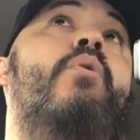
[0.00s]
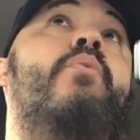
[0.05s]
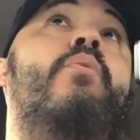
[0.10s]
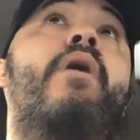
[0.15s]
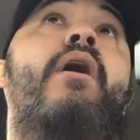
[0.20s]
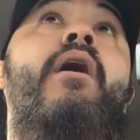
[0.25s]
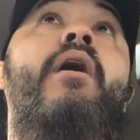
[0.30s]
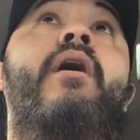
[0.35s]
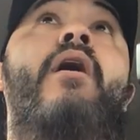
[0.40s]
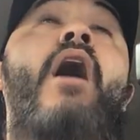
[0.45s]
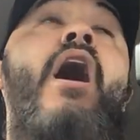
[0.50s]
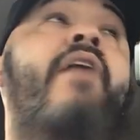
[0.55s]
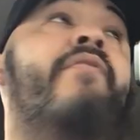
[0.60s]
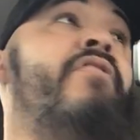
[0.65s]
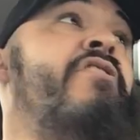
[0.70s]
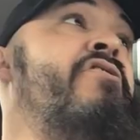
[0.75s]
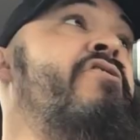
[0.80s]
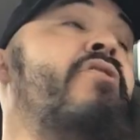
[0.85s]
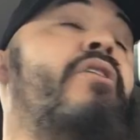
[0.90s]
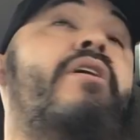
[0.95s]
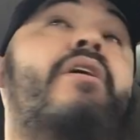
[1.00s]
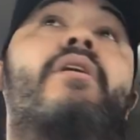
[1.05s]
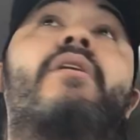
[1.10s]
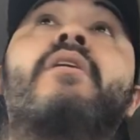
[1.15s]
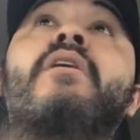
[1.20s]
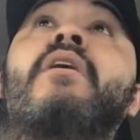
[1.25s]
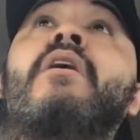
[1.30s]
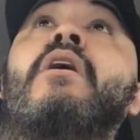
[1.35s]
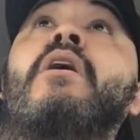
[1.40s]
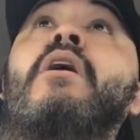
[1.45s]
Obviously,
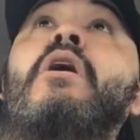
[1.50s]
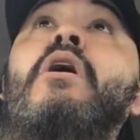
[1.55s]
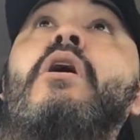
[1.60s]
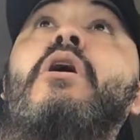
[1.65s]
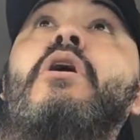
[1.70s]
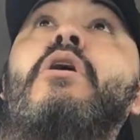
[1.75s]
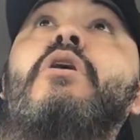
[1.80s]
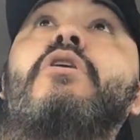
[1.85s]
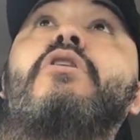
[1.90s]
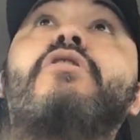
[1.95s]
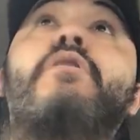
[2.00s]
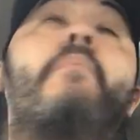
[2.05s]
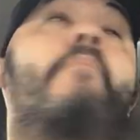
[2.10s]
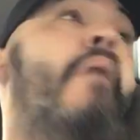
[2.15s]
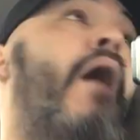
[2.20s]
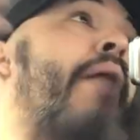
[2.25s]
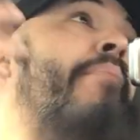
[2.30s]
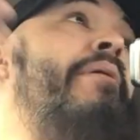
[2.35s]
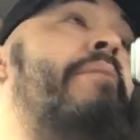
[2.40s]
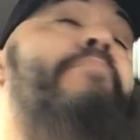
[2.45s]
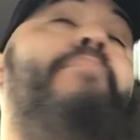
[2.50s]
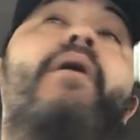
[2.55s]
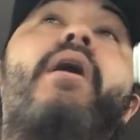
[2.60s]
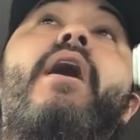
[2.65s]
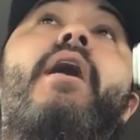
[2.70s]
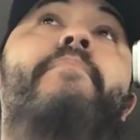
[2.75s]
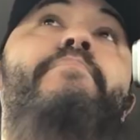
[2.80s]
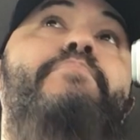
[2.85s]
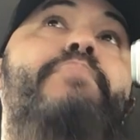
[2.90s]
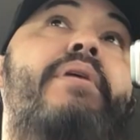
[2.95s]
mom and
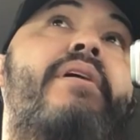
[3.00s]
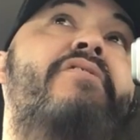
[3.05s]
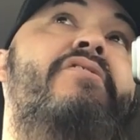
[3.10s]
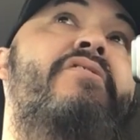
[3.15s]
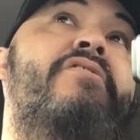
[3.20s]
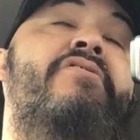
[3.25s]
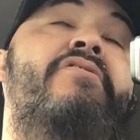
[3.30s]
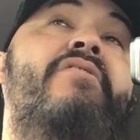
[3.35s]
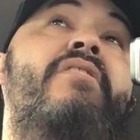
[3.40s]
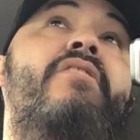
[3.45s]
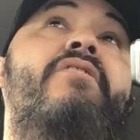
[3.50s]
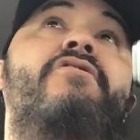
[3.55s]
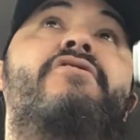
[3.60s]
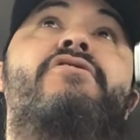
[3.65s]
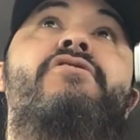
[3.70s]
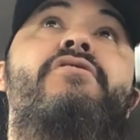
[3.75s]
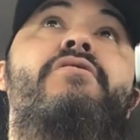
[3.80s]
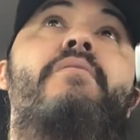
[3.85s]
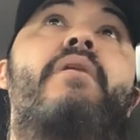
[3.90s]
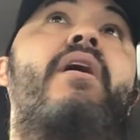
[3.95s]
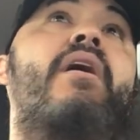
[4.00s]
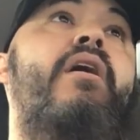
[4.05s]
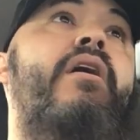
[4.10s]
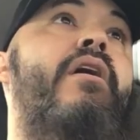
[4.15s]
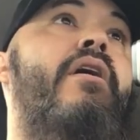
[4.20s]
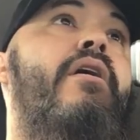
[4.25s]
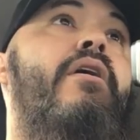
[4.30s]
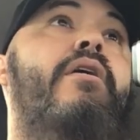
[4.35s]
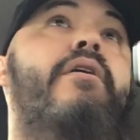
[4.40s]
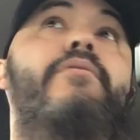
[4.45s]
pop businesses,
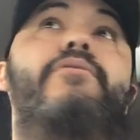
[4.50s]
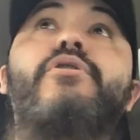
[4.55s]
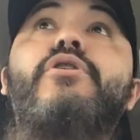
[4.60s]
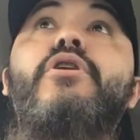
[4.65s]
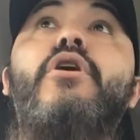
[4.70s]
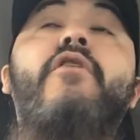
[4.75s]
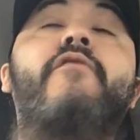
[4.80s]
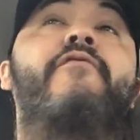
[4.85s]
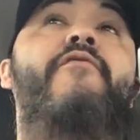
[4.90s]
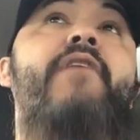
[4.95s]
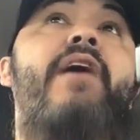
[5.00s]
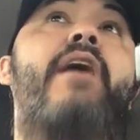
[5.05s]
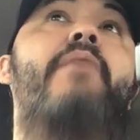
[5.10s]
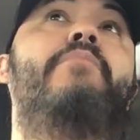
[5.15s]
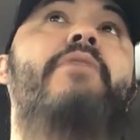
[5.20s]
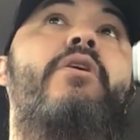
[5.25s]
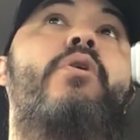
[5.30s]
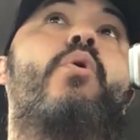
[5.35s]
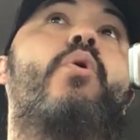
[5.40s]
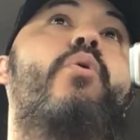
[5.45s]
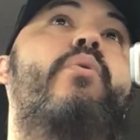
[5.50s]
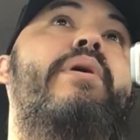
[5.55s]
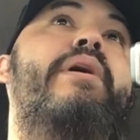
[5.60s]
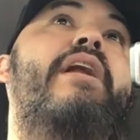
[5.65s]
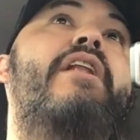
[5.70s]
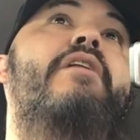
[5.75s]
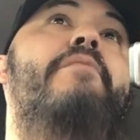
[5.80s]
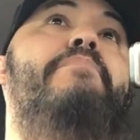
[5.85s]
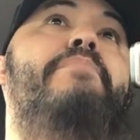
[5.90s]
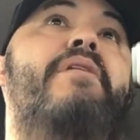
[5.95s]
family
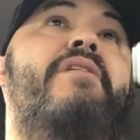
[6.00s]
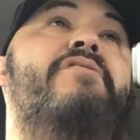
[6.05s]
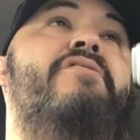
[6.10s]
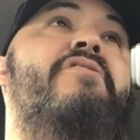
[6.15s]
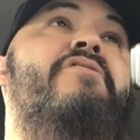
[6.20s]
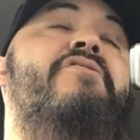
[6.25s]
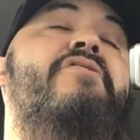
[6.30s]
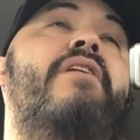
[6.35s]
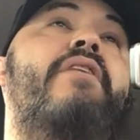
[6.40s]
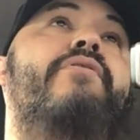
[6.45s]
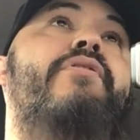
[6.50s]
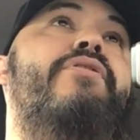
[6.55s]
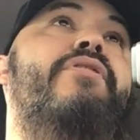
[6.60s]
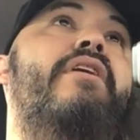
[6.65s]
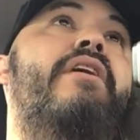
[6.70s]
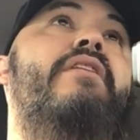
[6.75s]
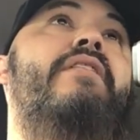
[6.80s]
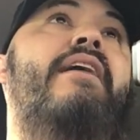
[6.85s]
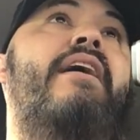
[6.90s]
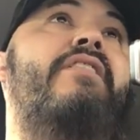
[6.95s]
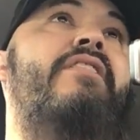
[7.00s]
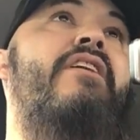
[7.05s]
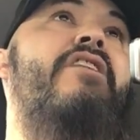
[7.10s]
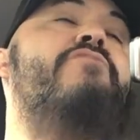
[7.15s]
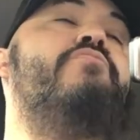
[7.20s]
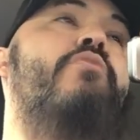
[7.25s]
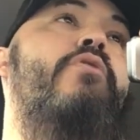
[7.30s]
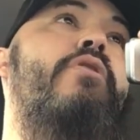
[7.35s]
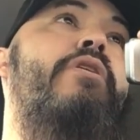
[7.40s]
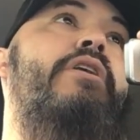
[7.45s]
oriented business and everything, that
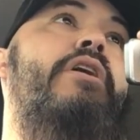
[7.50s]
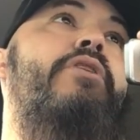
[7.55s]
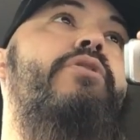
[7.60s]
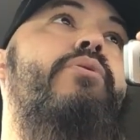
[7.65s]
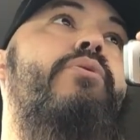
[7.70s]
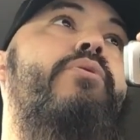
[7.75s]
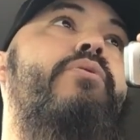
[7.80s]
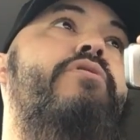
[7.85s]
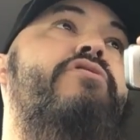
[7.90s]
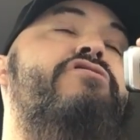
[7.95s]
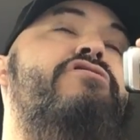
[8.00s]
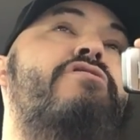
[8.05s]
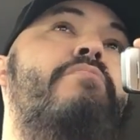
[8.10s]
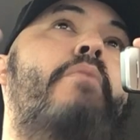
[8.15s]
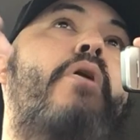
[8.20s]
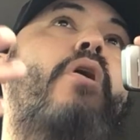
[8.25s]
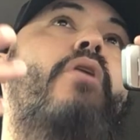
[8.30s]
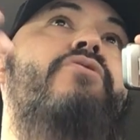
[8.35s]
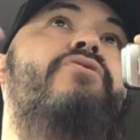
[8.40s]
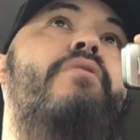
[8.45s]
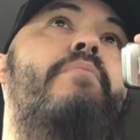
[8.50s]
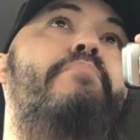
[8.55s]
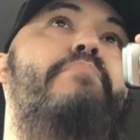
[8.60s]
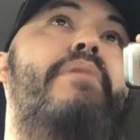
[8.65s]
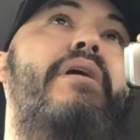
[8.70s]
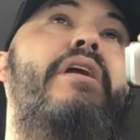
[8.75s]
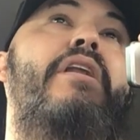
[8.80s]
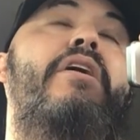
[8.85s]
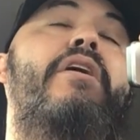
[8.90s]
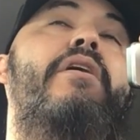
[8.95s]
these were either small to
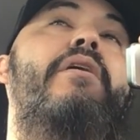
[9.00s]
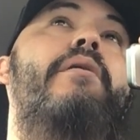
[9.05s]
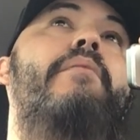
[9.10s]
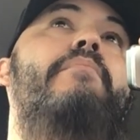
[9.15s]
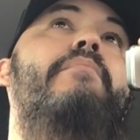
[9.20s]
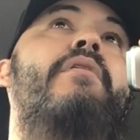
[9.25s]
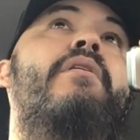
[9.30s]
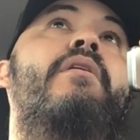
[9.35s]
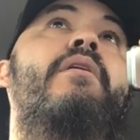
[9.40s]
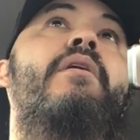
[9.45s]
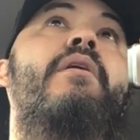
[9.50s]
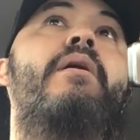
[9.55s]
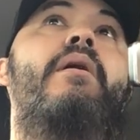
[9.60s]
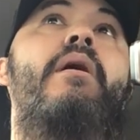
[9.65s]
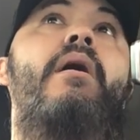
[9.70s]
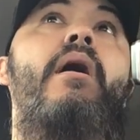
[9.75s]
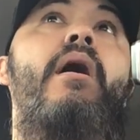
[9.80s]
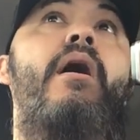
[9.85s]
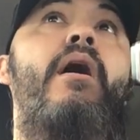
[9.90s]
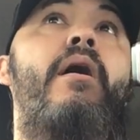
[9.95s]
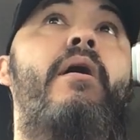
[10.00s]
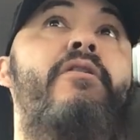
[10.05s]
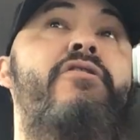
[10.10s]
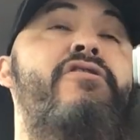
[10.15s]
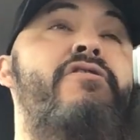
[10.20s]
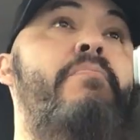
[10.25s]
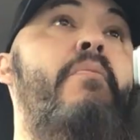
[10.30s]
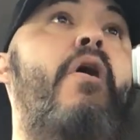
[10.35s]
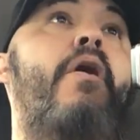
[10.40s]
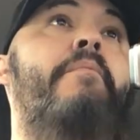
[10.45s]
medium
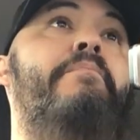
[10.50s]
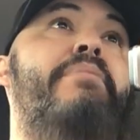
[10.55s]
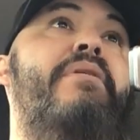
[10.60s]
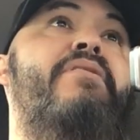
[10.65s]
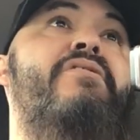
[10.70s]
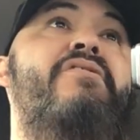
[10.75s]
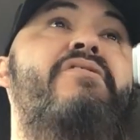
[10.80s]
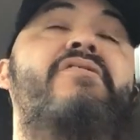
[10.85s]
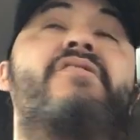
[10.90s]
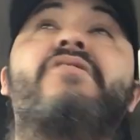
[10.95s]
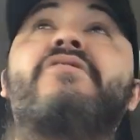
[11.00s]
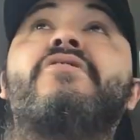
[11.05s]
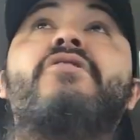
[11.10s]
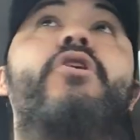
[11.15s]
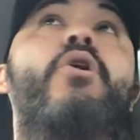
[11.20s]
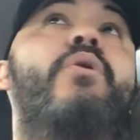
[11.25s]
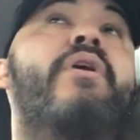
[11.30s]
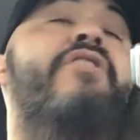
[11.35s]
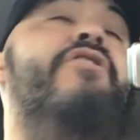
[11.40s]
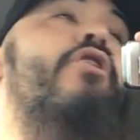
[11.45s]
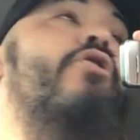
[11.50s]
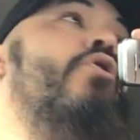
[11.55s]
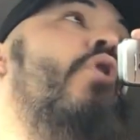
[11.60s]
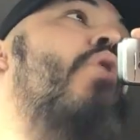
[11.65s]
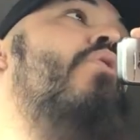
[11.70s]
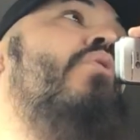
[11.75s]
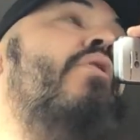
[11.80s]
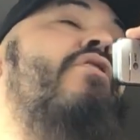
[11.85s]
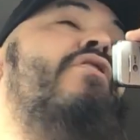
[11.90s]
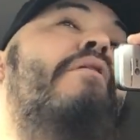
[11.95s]
small businesses, in the
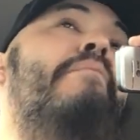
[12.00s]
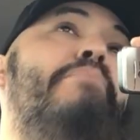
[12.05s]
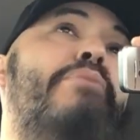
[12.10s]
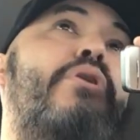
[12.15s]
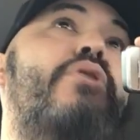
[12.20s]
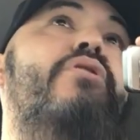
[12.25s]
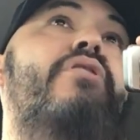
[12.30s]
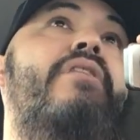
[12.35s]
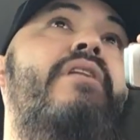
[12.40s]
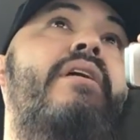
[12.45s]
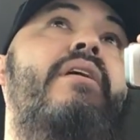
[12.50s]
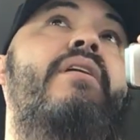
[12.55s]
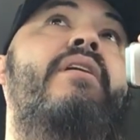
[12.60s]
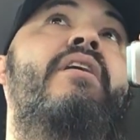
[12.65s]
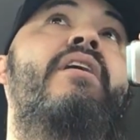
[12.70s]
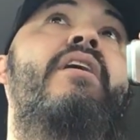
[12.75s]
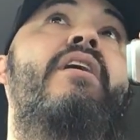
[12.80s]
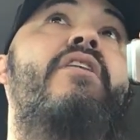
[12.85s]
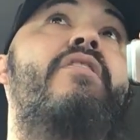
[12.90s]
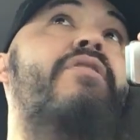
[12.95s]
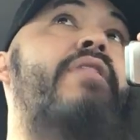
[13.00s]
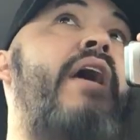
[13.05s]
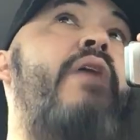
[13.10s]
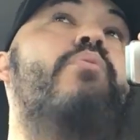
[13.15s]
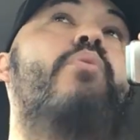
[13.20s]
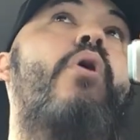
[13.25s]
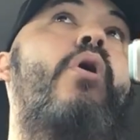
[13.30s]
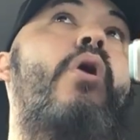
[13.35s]
local community. They were